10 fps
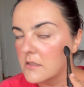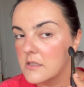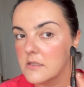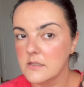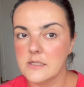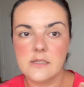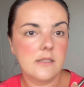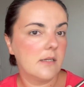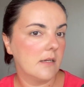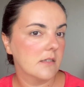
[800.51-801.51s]
in
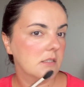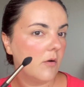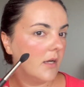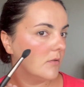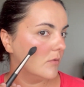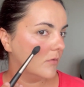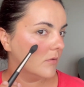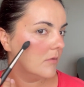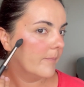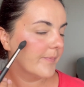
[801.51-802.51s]
here, so I do